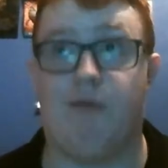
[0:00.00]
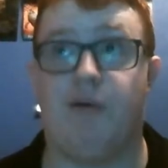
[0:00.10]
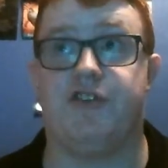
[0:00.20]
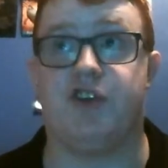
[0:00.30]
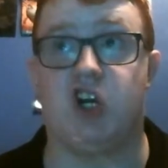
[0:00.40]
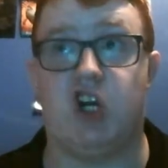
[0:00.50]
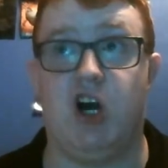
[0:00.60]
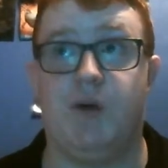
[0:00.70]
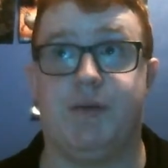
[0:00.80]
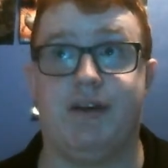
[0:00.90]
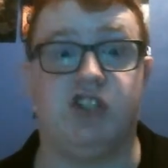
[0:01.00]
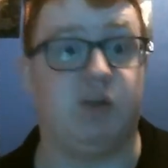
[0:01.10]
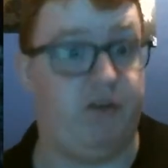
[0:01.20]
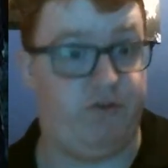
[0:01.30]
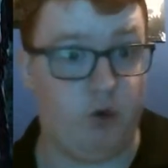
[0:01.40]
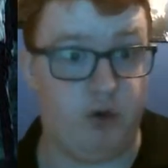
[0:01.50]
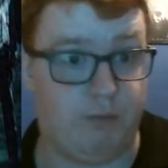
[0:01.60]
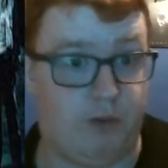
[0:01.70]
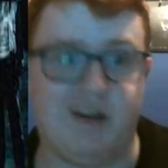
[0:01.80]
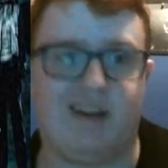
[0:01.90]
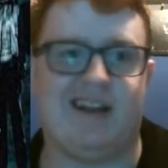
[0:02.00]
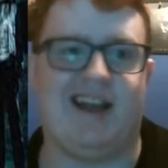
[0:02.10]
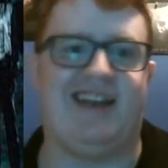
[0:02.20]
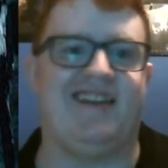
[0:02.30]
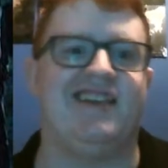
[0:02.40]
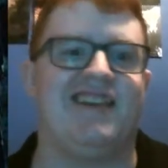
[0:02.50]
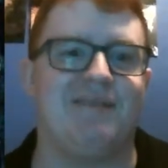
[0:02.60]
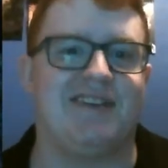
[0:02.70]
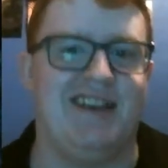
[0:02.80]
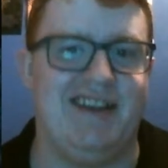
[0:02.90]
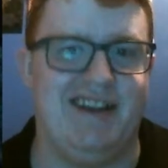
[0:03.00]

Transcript: wants to come, especially with Voldemort. I said his name again.